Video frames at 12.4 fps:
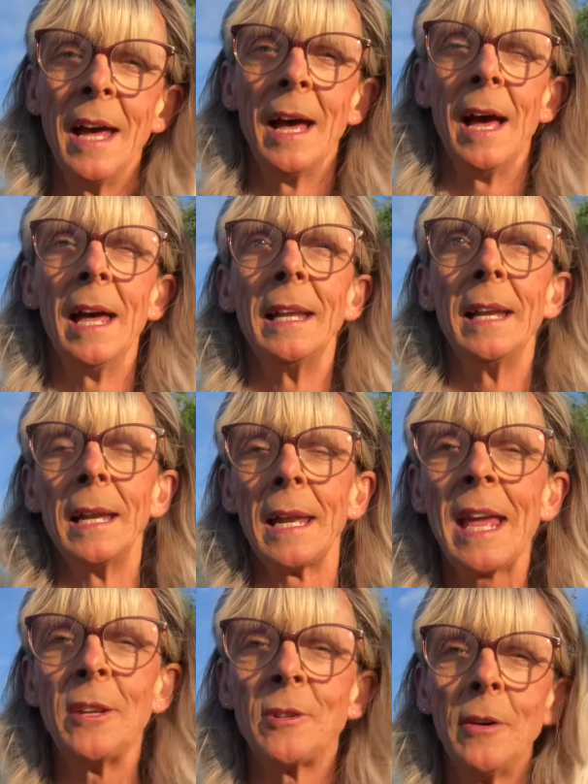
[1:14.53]
uh,
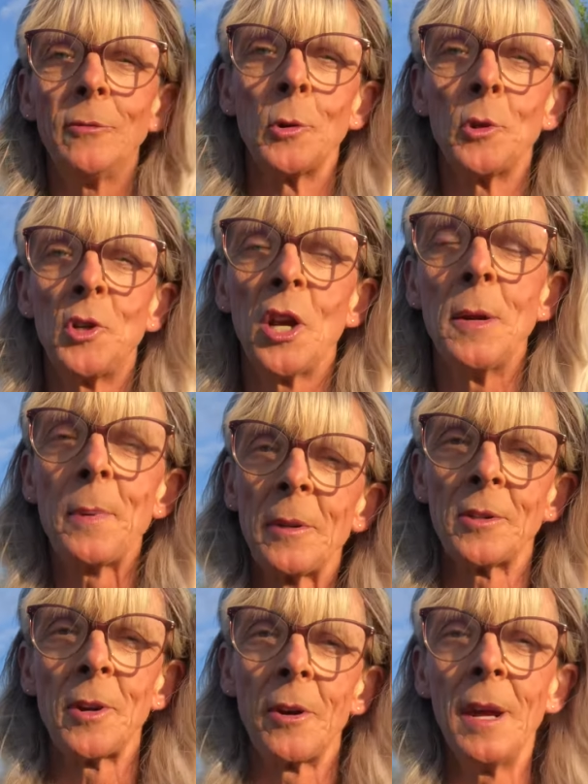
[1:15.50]
Land Rover or Jeep,
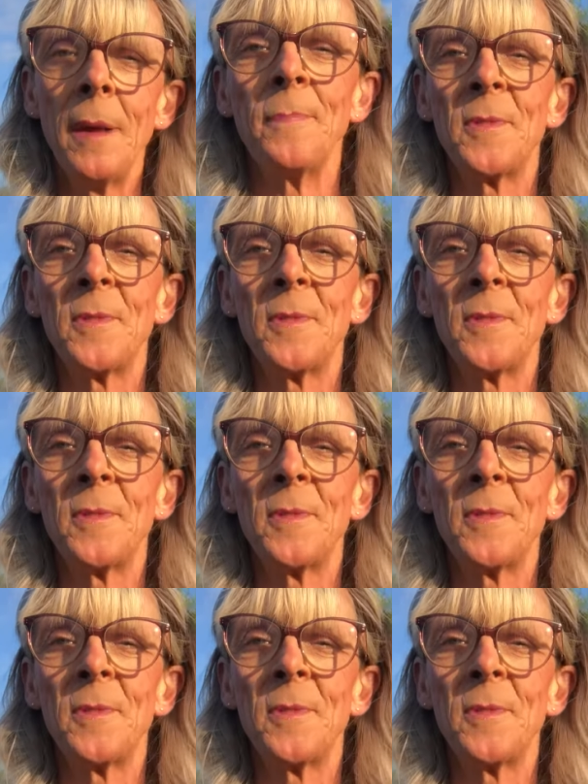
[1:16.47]
sorry,